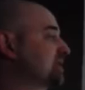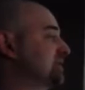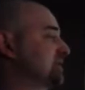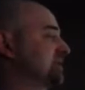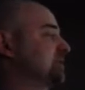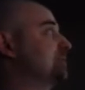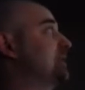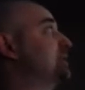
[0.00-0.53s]

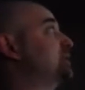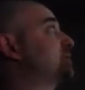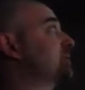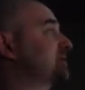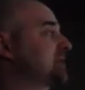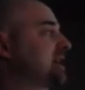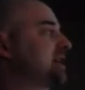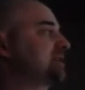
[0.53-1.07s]
in the matrix
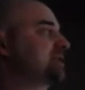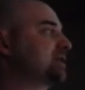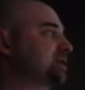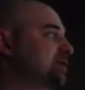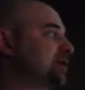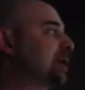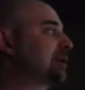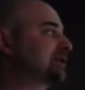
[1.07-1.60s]
sizes.
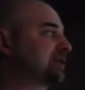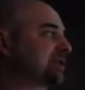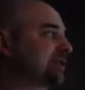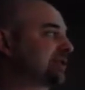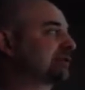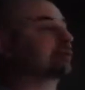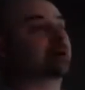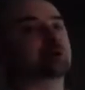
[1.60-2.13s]
Notice that the
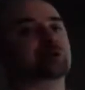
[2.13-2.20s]
first